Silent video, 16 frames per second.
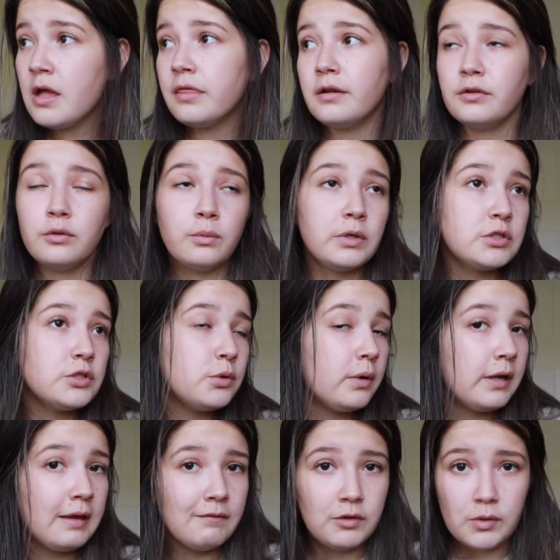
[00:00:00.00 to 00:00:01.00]
They're the ones who
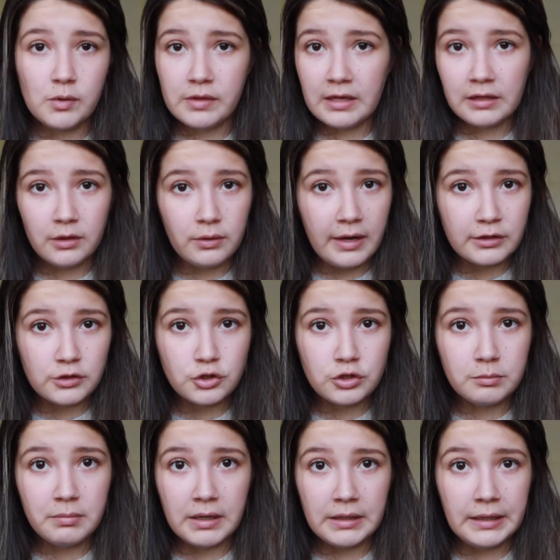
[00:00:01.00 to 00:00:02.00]
are giving you that little
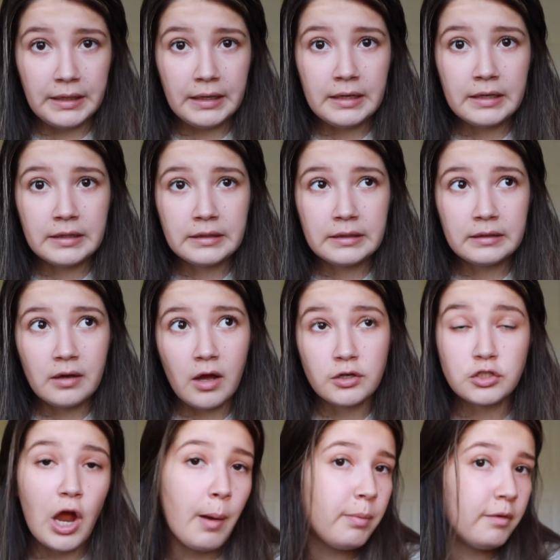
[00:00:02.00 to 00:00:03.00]
extra money
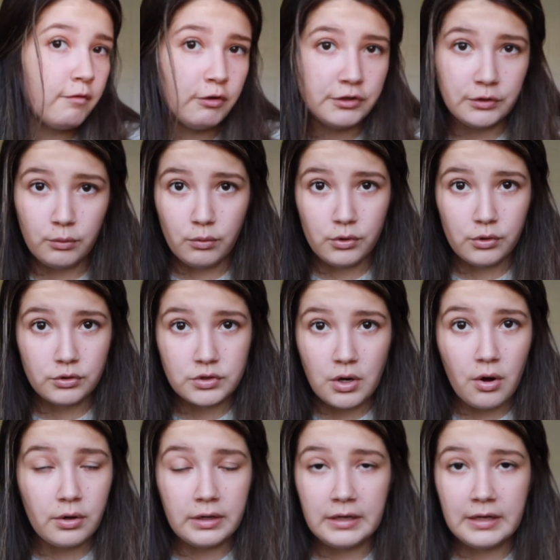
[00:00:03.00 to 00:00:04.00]
on top of what the order is
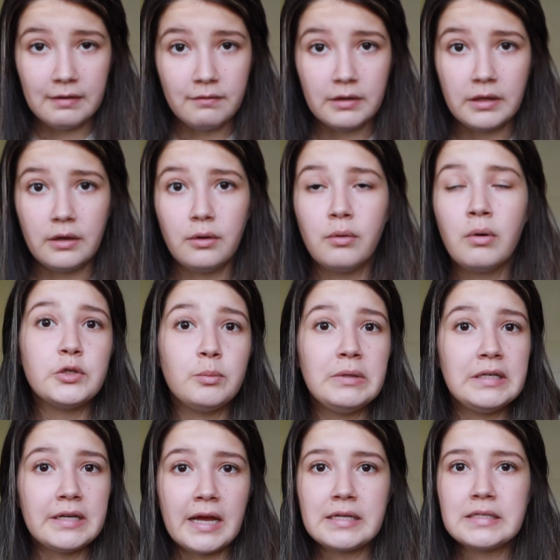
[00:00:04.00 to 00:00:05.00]
already giving you. So
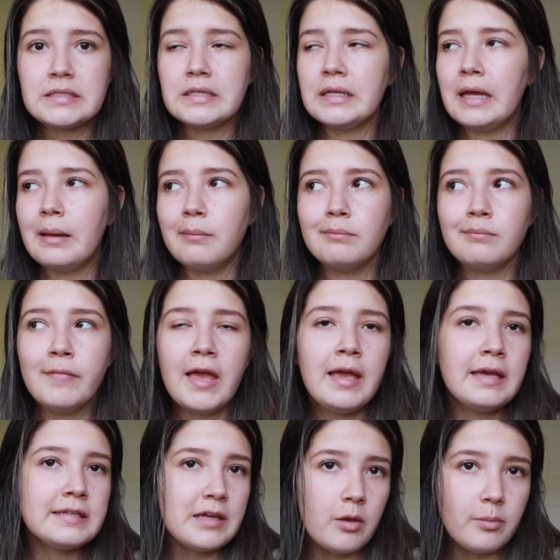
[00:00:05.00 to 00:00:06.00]
be nice to them,
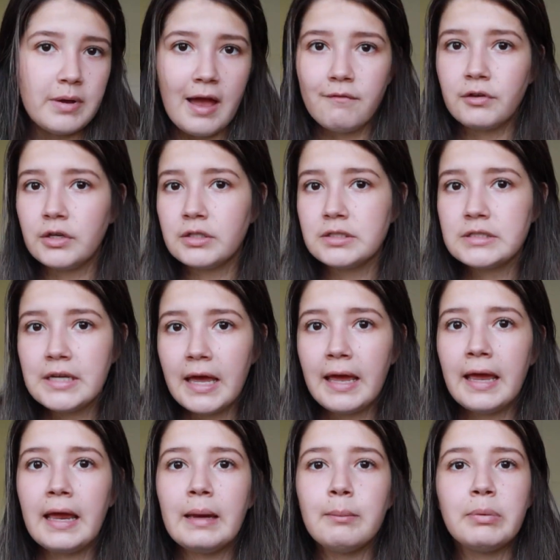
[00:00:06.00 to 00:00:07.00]
tell them to have a good
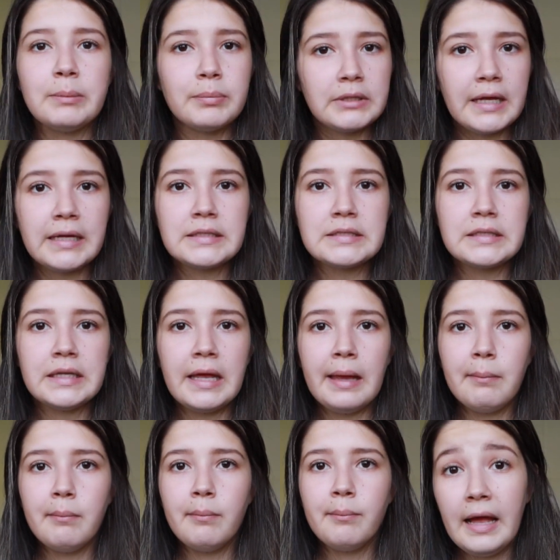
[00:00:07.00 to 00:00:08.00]
day, be polite to
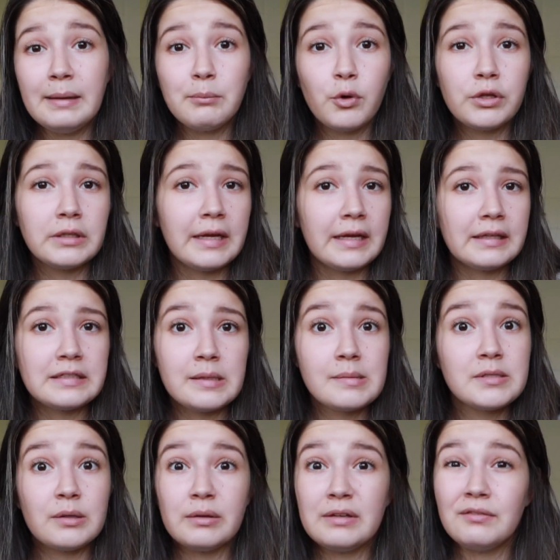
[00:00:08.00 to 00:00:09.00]
them, and more than likely
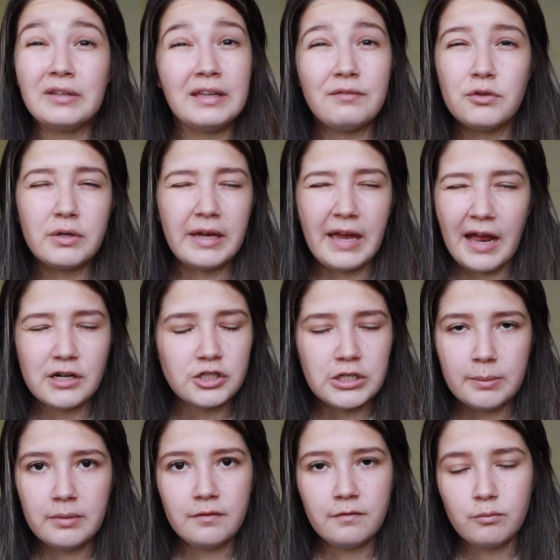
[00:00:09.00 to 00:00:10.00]
sometimes they'll even give you a cash
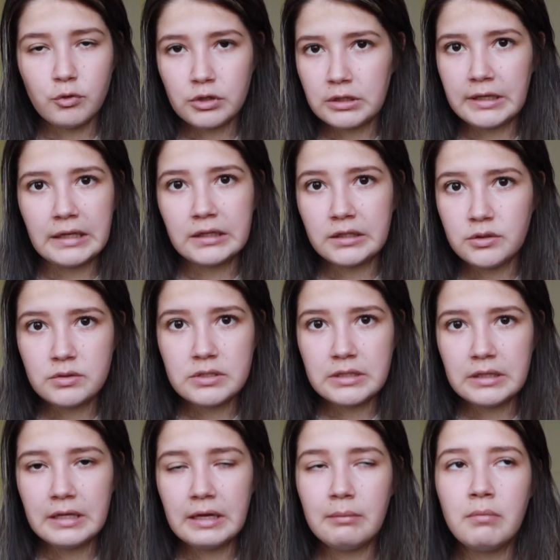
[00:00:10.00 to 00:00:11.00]
tip if more than likely you
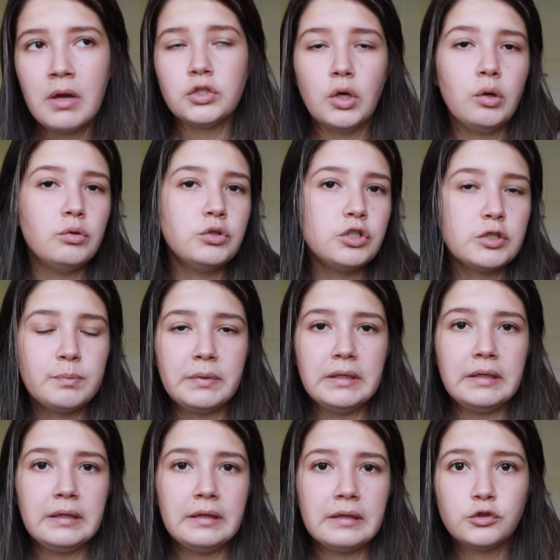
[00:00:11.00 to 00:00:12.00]
see them. So just
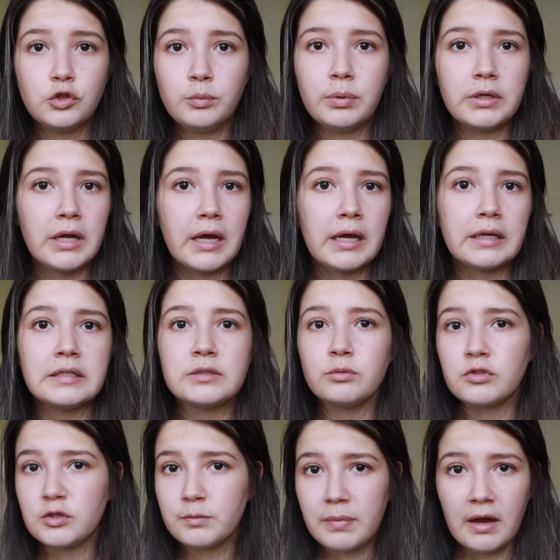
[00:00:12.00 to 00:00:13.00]
be super nice,
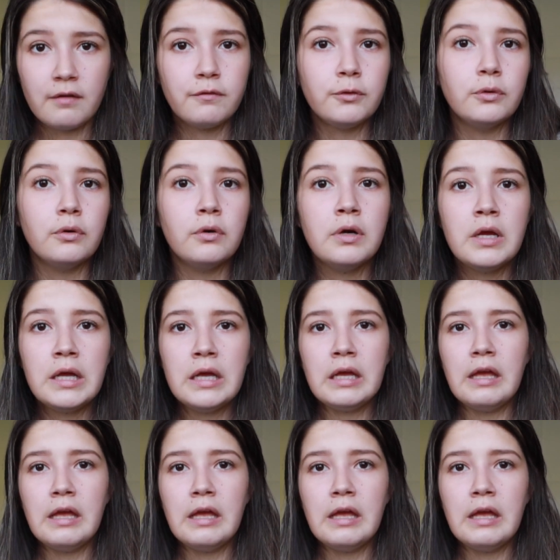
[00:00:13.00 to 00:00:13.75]
respectful.